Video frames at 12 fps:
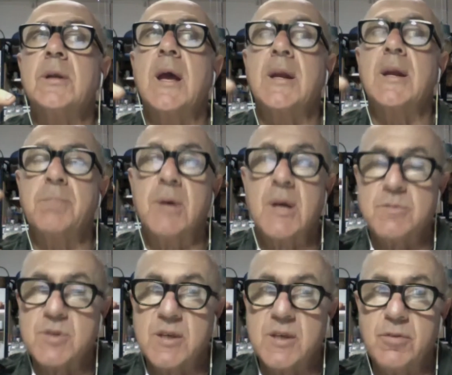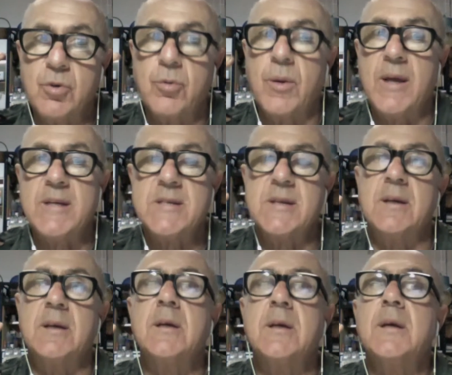and it becomes even greater
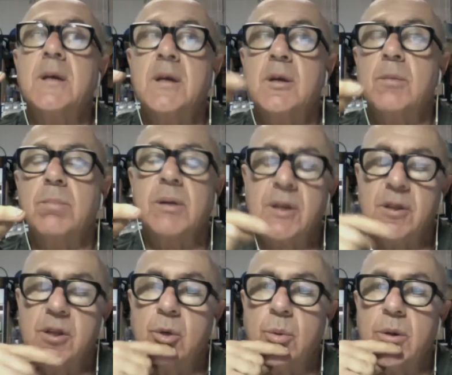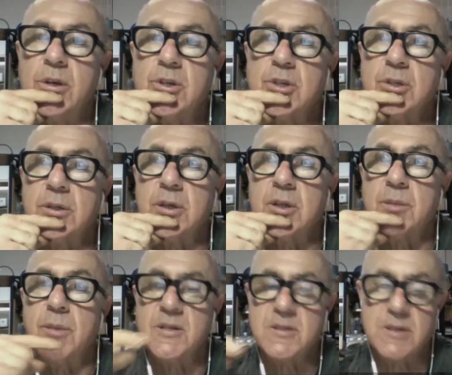in completing the equation in the
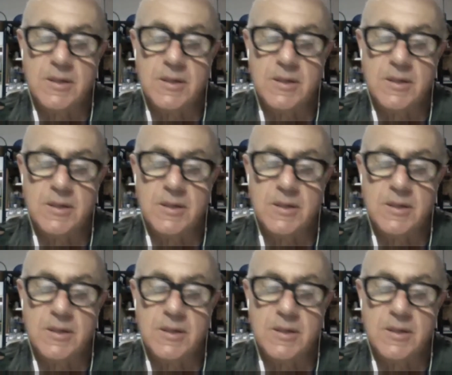mindset.